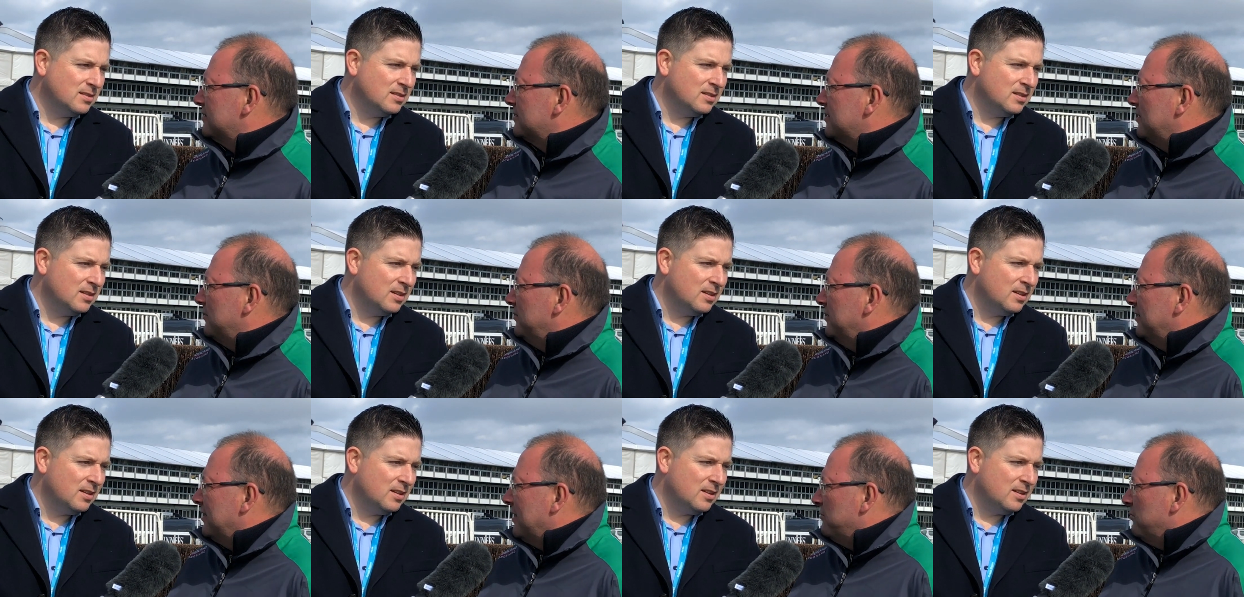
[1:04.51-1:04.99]
Speaker 1: So,
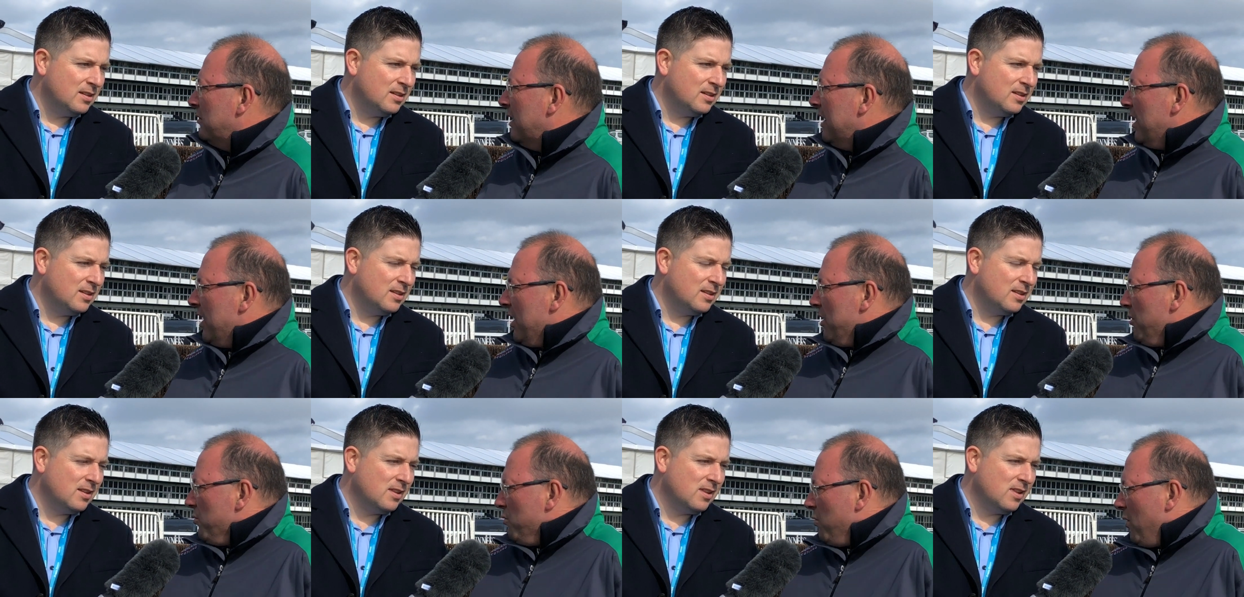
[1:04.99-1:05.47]
you know,
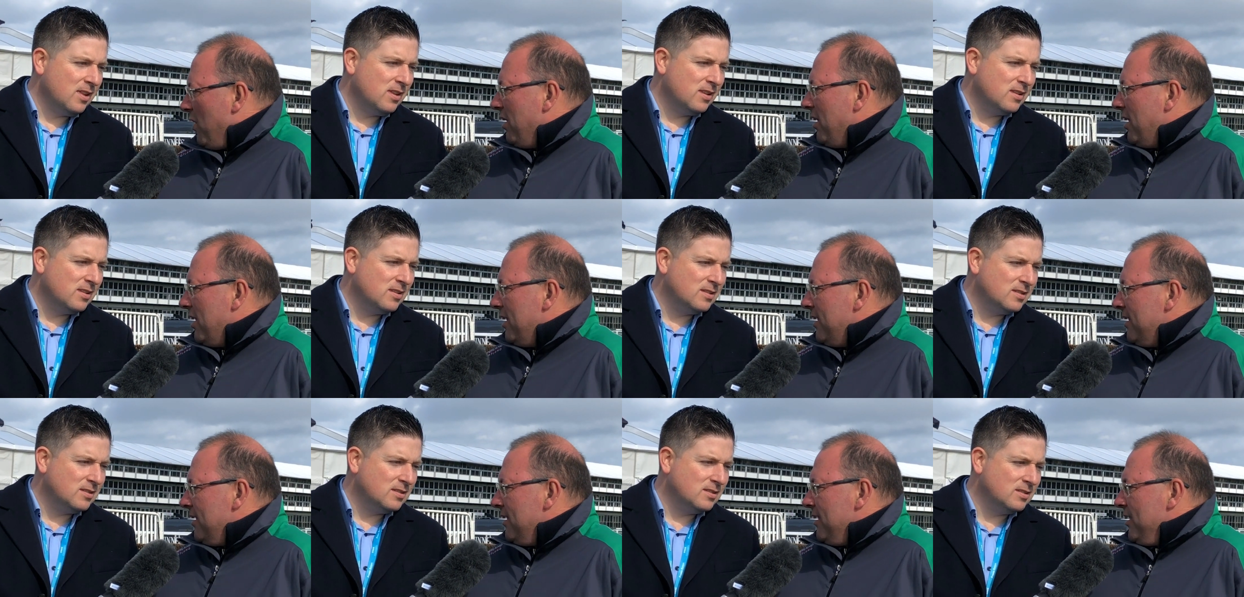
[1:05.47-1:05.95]

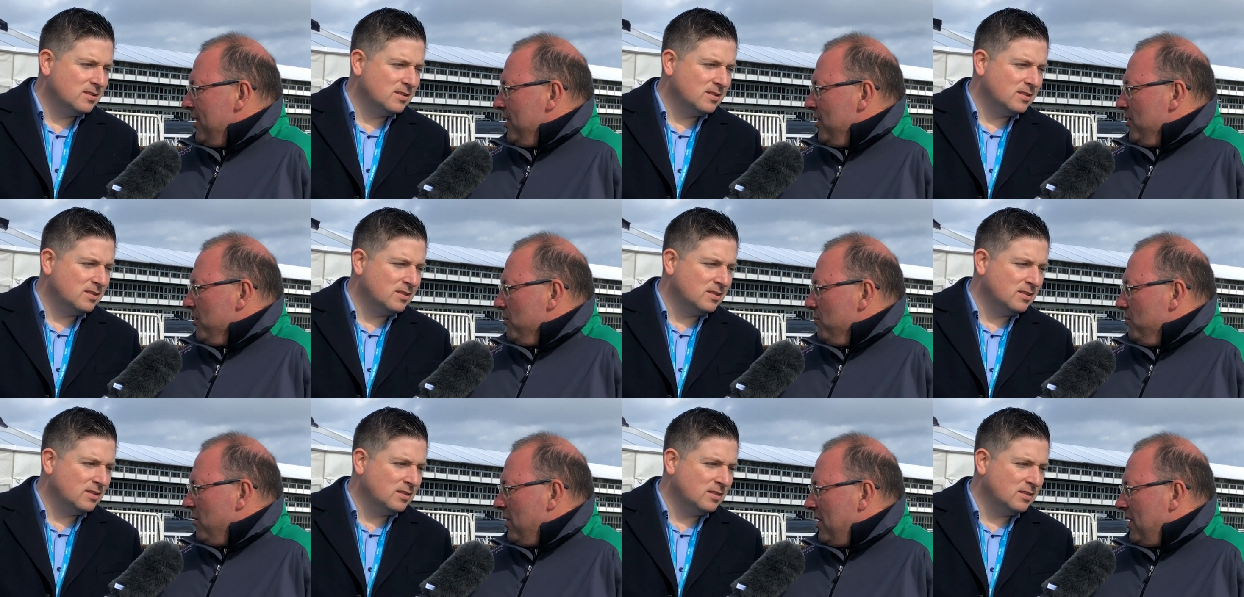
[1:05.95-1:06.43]
why
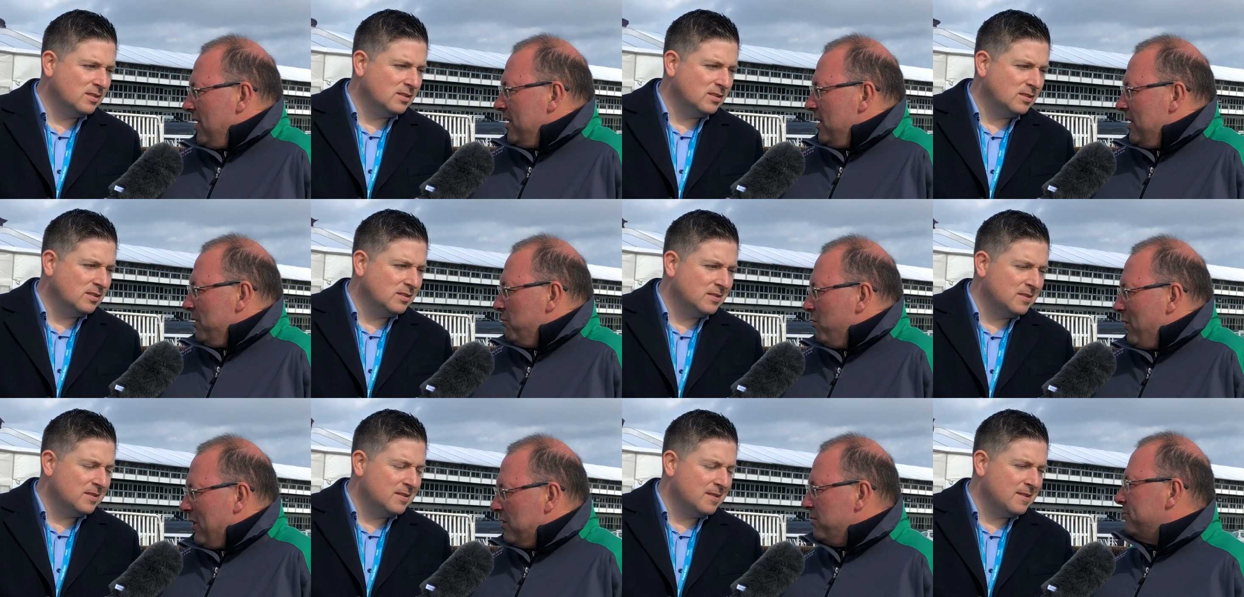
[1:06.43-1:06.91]
why
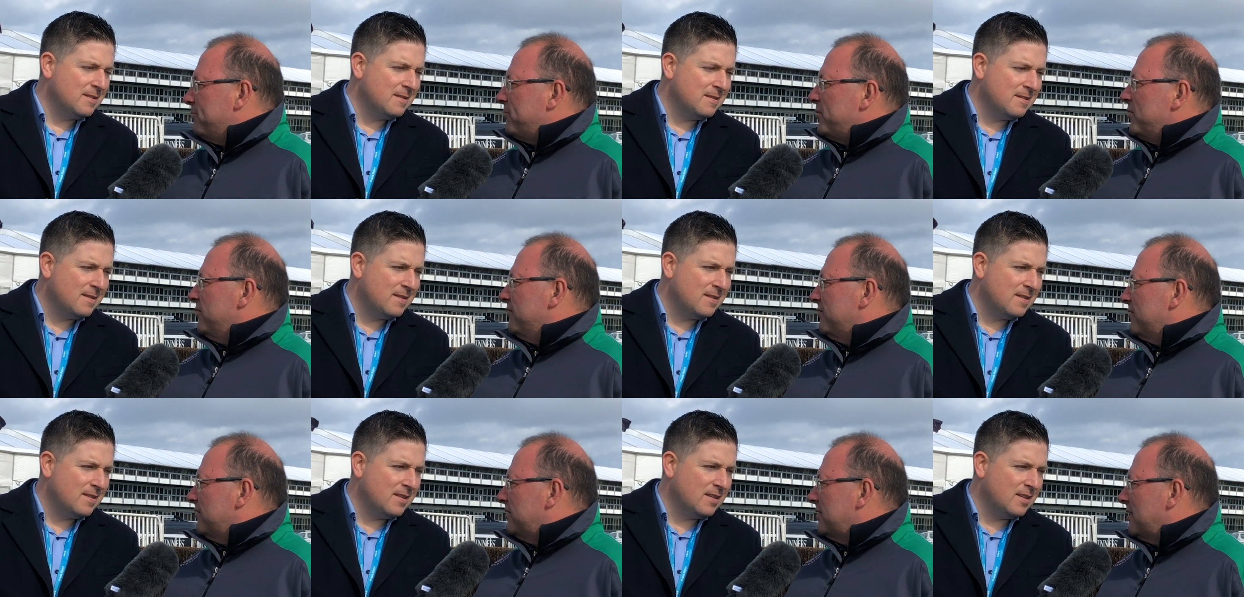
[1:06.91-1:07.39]
it won't
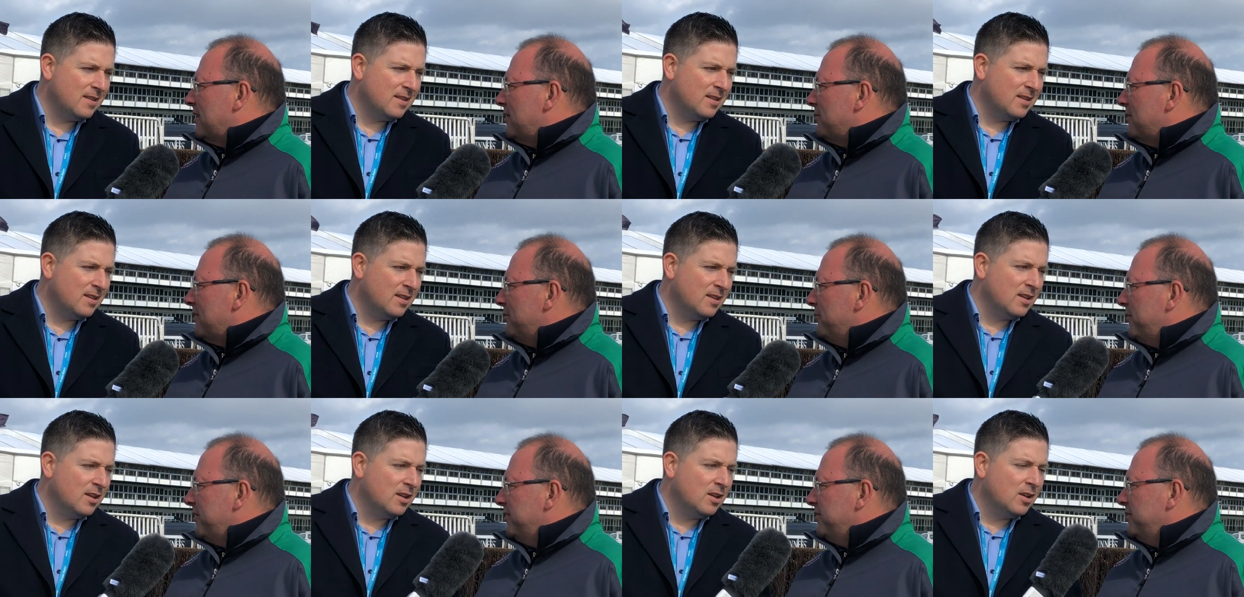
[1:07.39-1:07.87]
day?
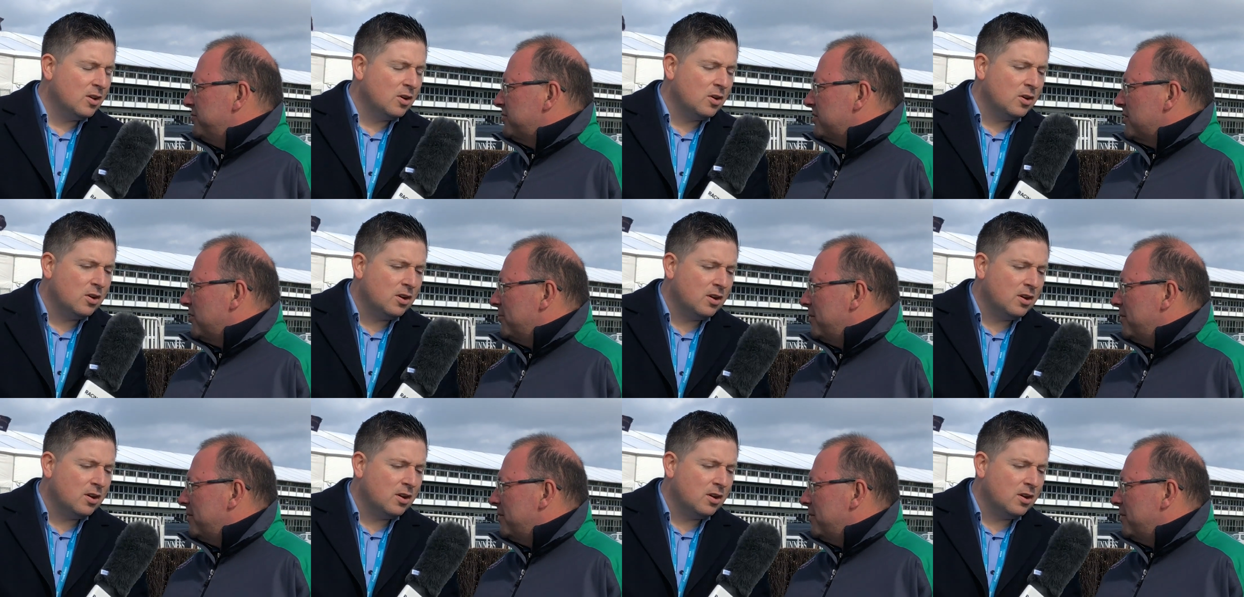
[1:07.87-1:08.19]
won't win? You tell